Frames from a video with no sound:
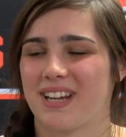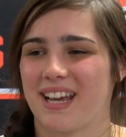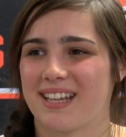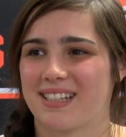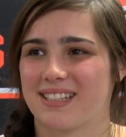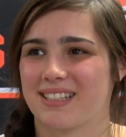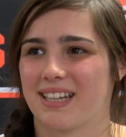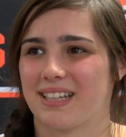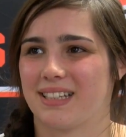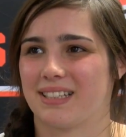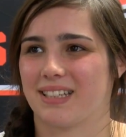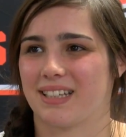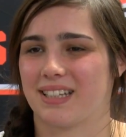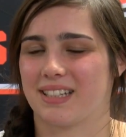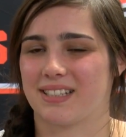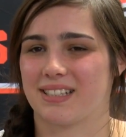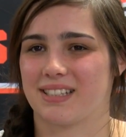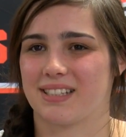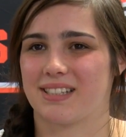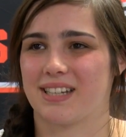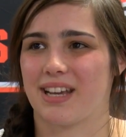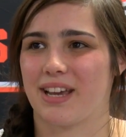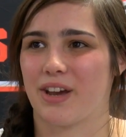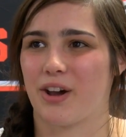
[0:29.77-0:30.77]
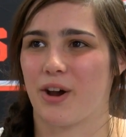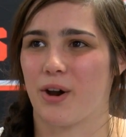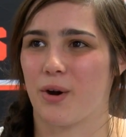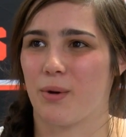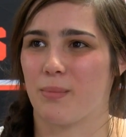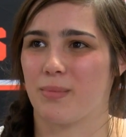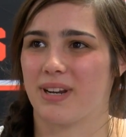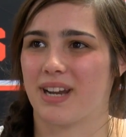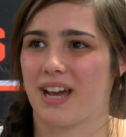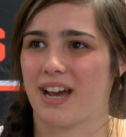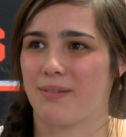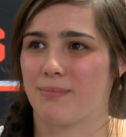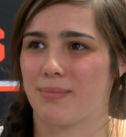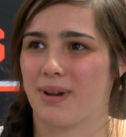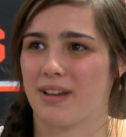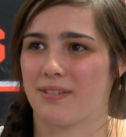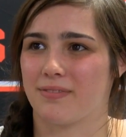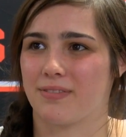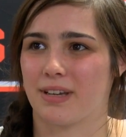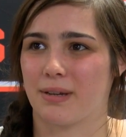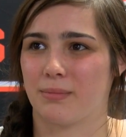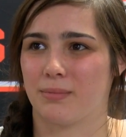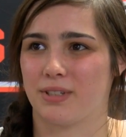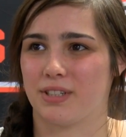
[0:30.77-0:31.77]
nice that I get to stay home and have my
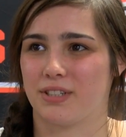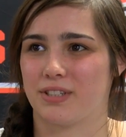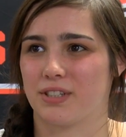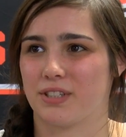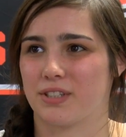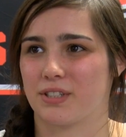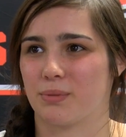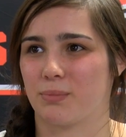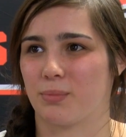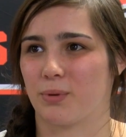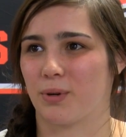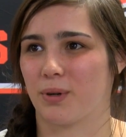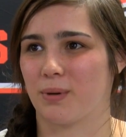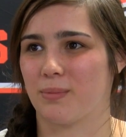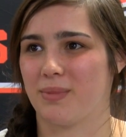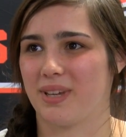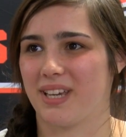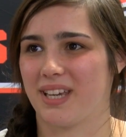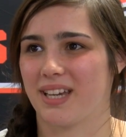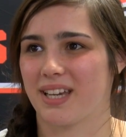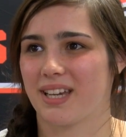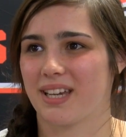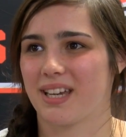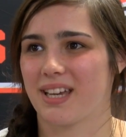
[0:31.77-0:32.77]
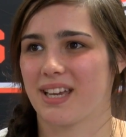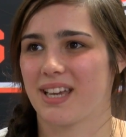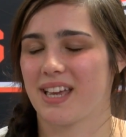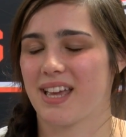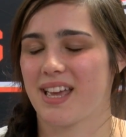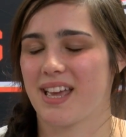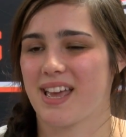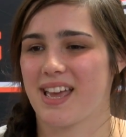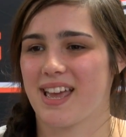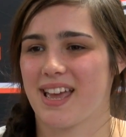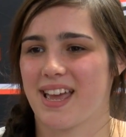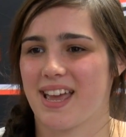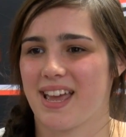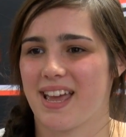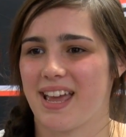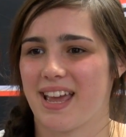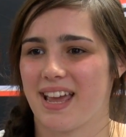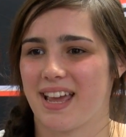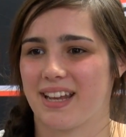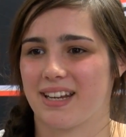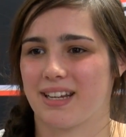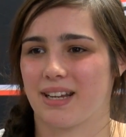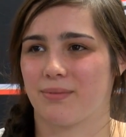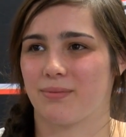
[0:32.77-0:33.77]
family to support me.
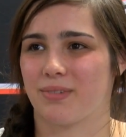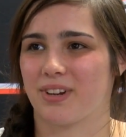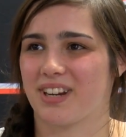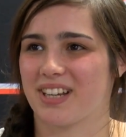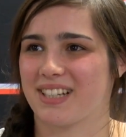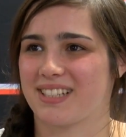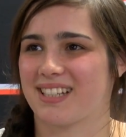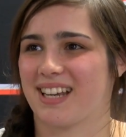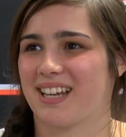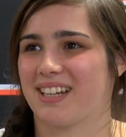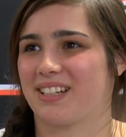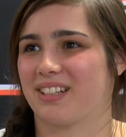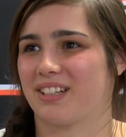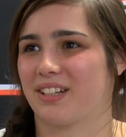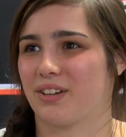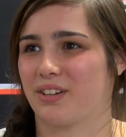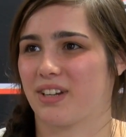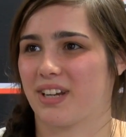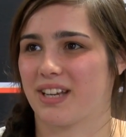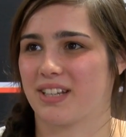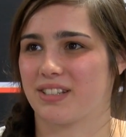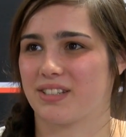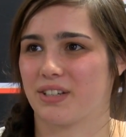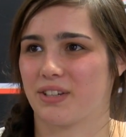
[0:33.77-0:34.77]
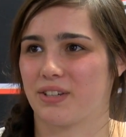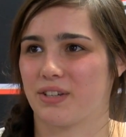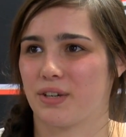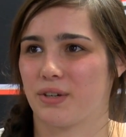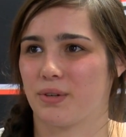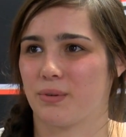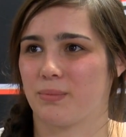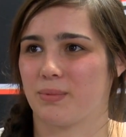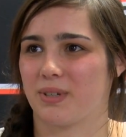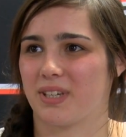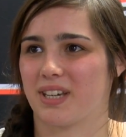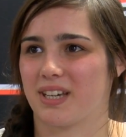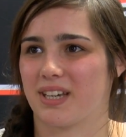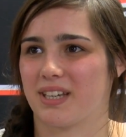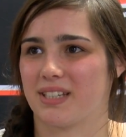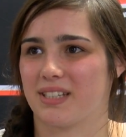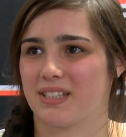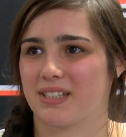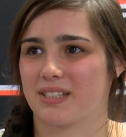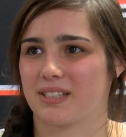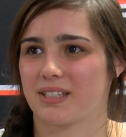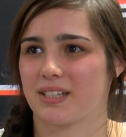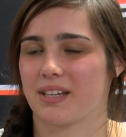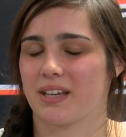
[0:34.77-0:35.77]
And I'm very excited for this
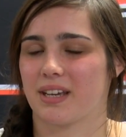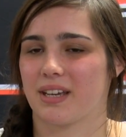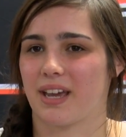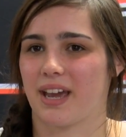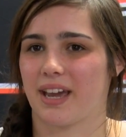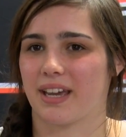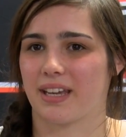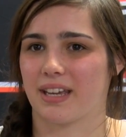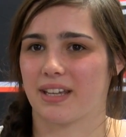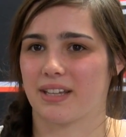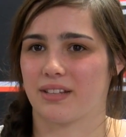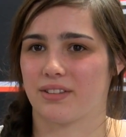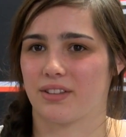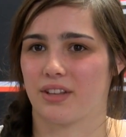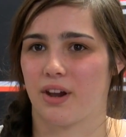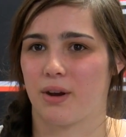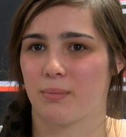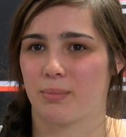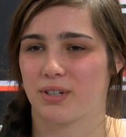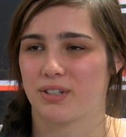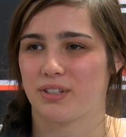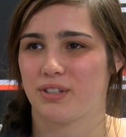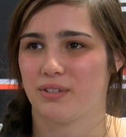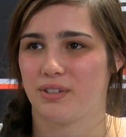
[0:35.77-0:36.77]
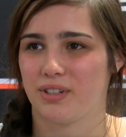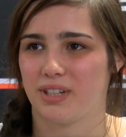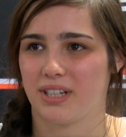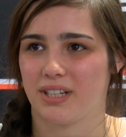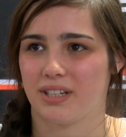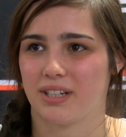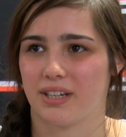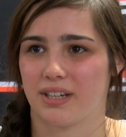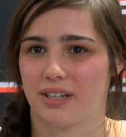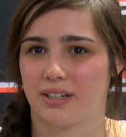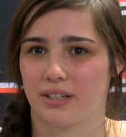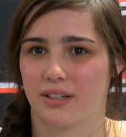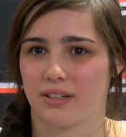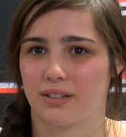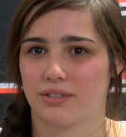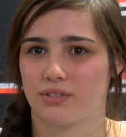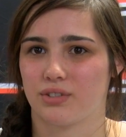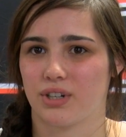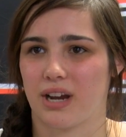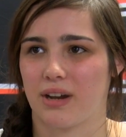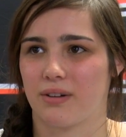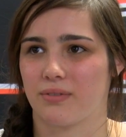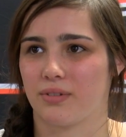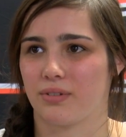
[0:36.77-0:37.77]
because I get the opportunity to
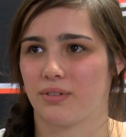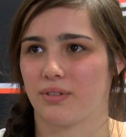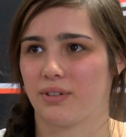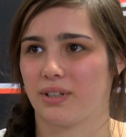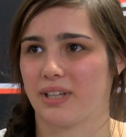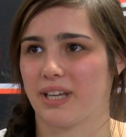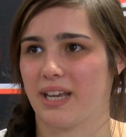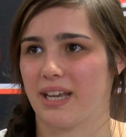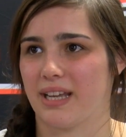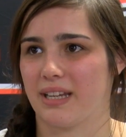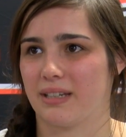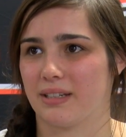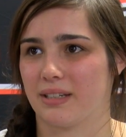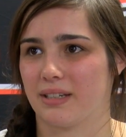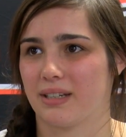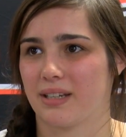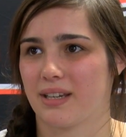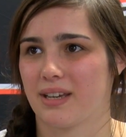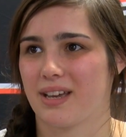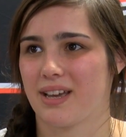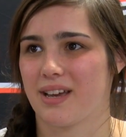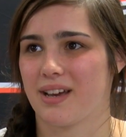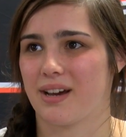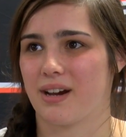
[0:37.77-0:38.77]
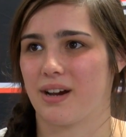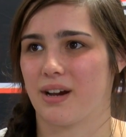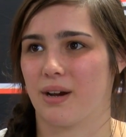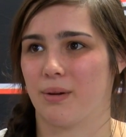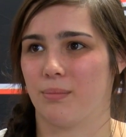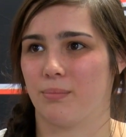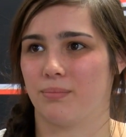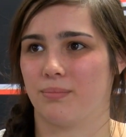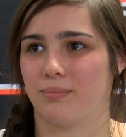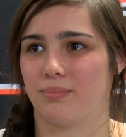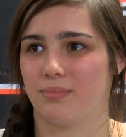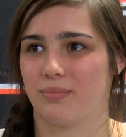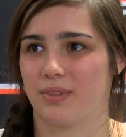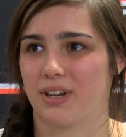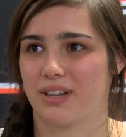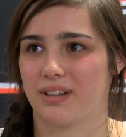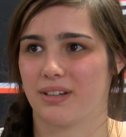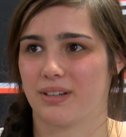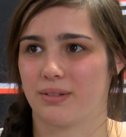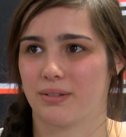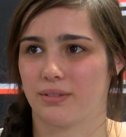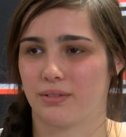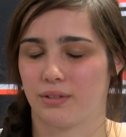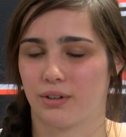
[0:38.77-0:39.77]
travel and
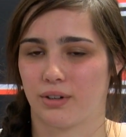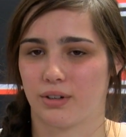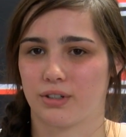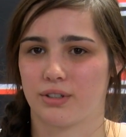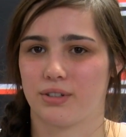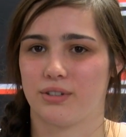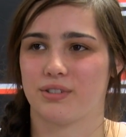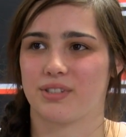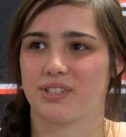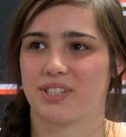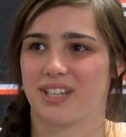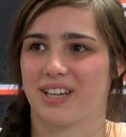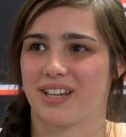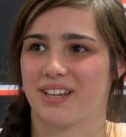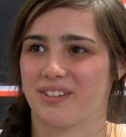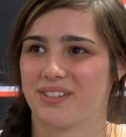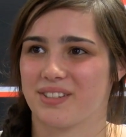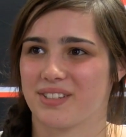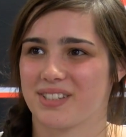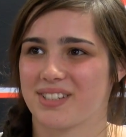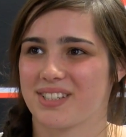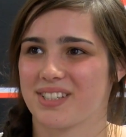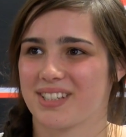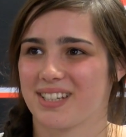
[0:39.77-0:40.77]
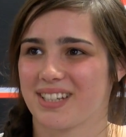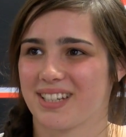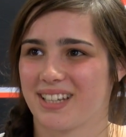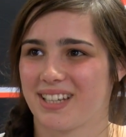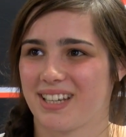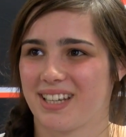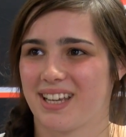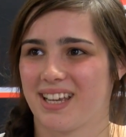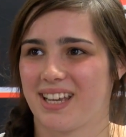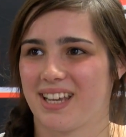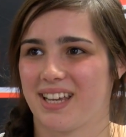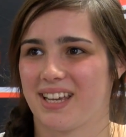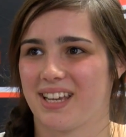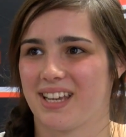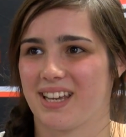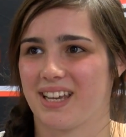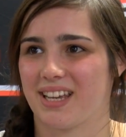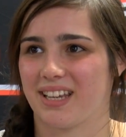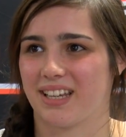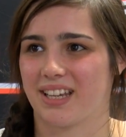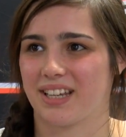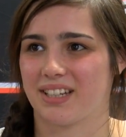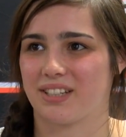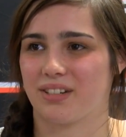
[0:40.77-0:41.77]
um, learn new skills
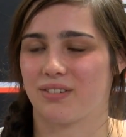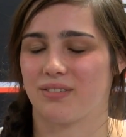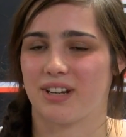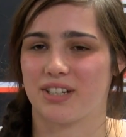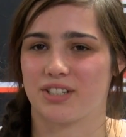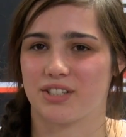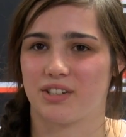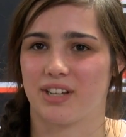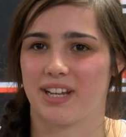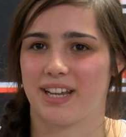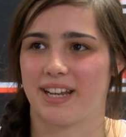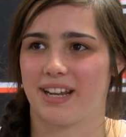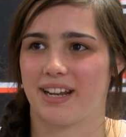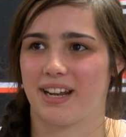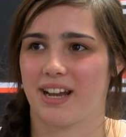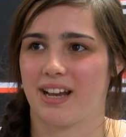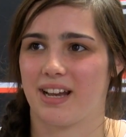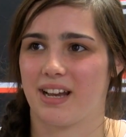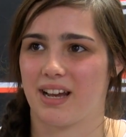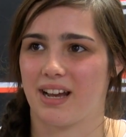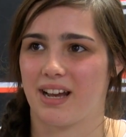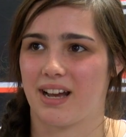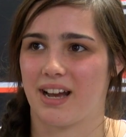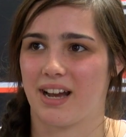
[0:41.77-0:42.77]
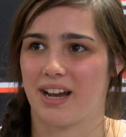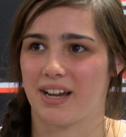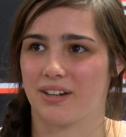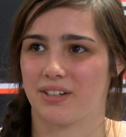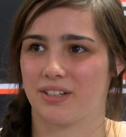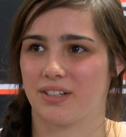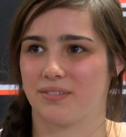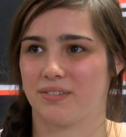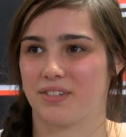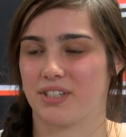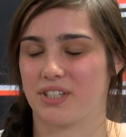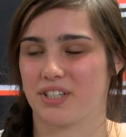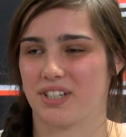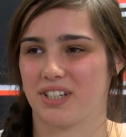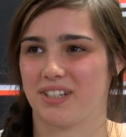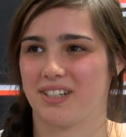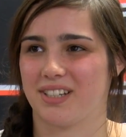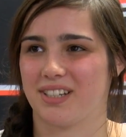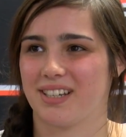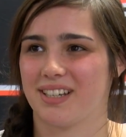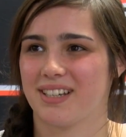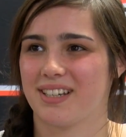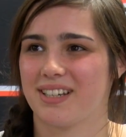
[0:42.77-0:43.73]
and get to wrestle at a higher division.